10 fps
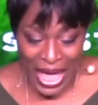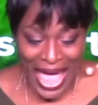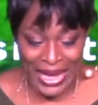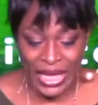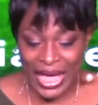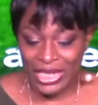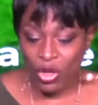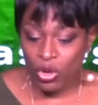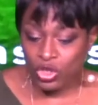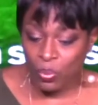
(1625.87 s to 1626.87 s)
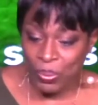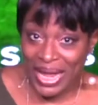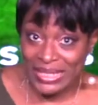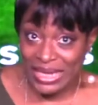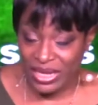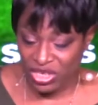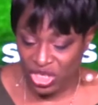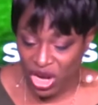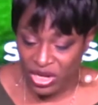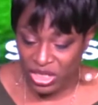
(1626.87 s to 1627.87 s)
And he has also planted
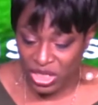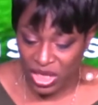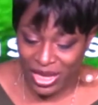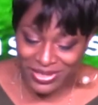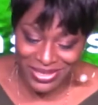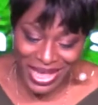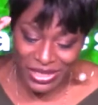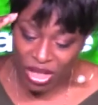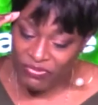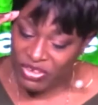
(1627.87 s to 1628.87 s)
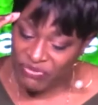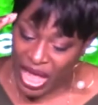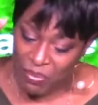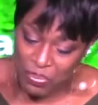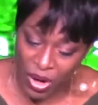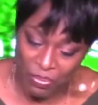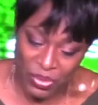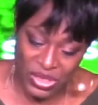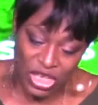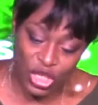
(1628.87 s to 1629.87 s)
eternity, a sense of divine
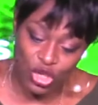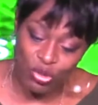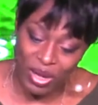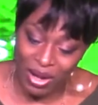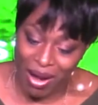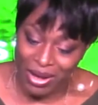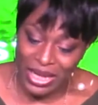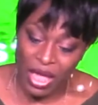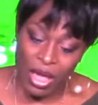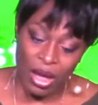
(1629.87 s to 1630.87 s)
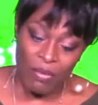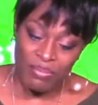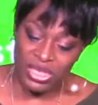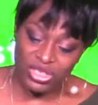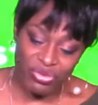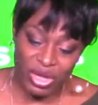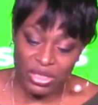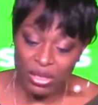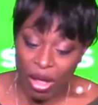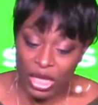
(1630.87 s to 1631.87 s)
purpose in the human heart, a mysterious
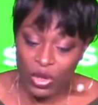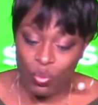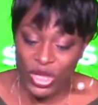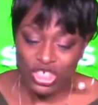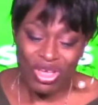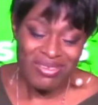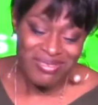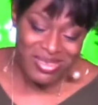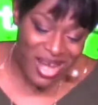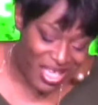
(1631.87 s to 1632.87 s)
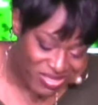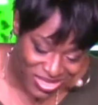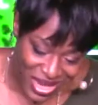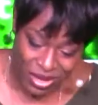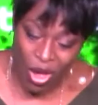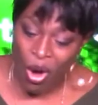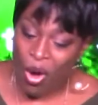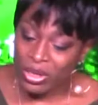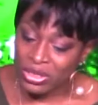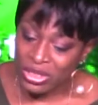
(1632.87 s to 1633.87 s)
longing which nothing
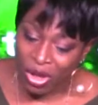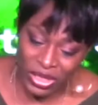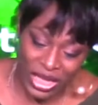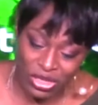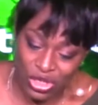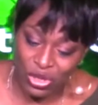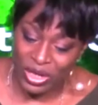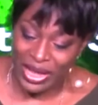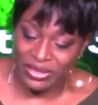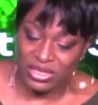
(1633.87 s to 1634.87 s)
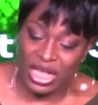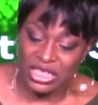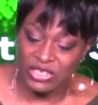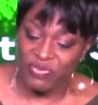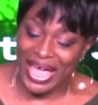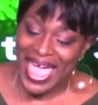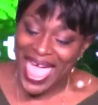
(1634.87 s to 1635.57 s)
under the sun can satisfy